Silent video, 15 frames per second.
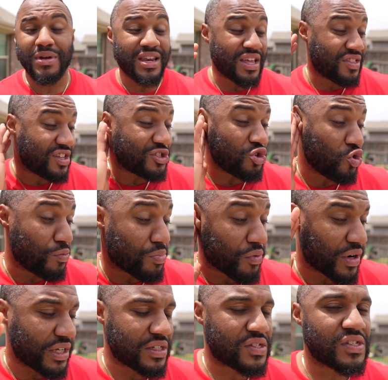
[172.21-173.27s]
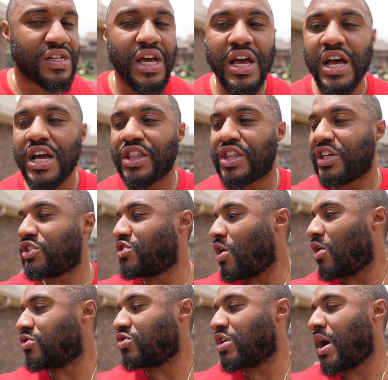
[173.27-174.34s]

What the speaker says: many of these new breeds, these dogs are